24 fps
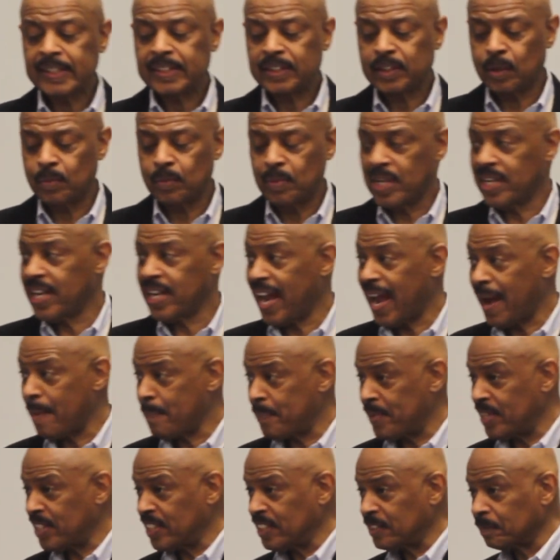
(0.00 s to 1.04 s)
So what
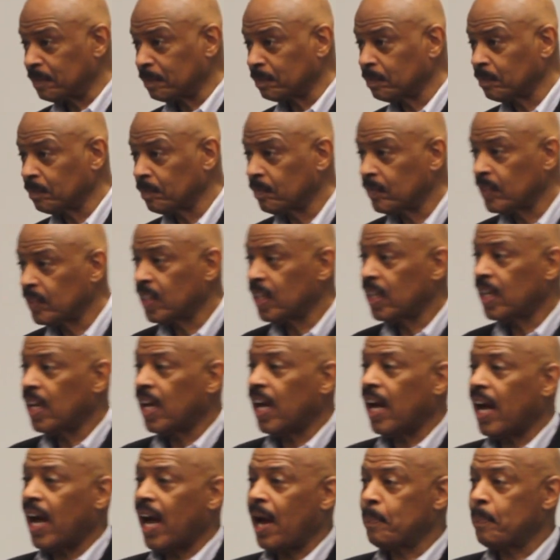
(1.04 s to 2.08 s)
happened?
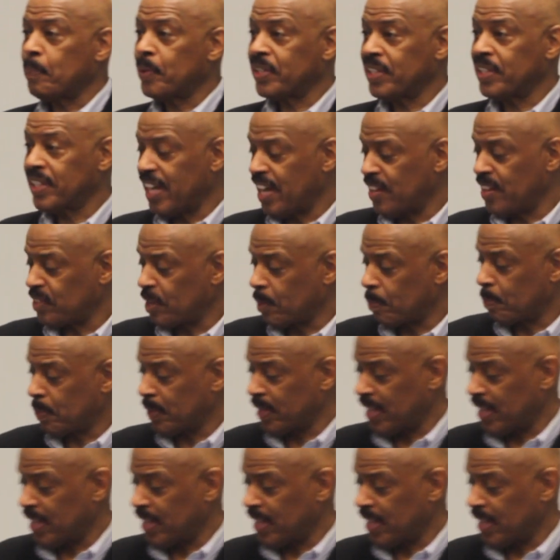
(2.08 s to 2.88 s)
I put together a